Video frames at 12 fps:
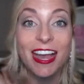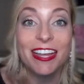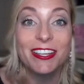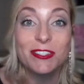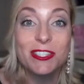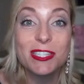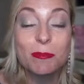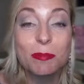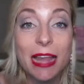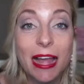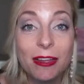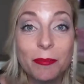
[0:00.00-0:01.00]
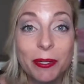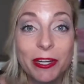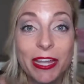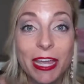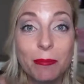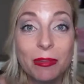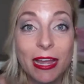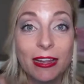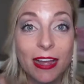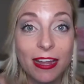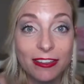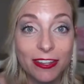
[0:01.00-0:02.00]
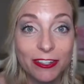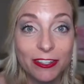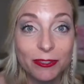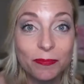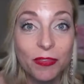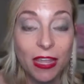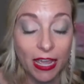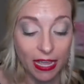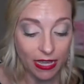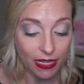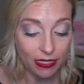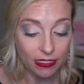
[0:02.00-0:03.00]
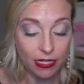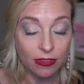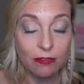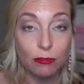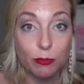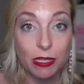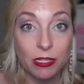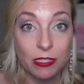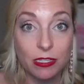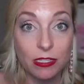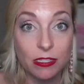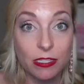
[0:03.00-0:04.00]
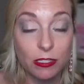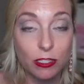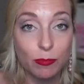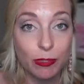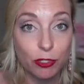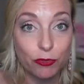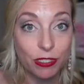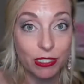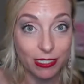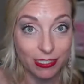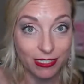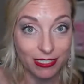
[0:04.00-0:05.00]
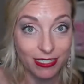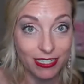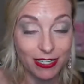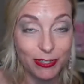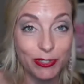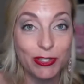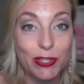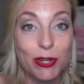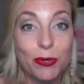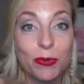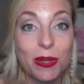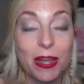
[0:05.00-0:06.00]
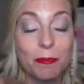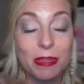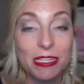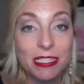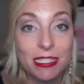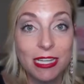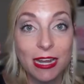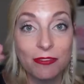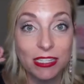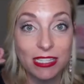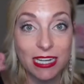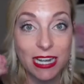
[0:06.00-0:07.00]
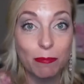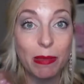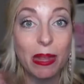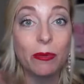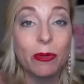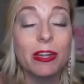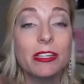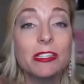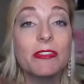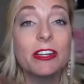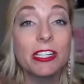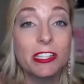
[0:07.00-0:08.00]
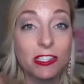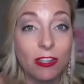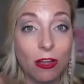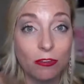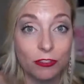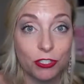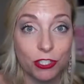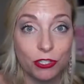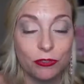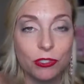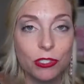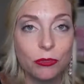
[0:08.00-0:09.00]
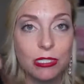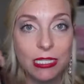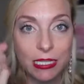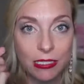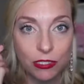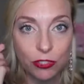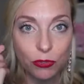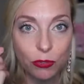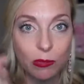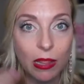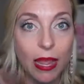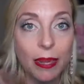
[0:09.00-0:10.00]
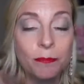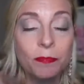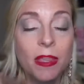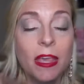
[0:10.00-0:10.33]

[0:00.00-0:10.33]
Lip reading: I used the black Mary Kay black eyeliner, and I love it because it is smudge resistant. So it does have the staying power, and it's very soft too, so it's easy to apply.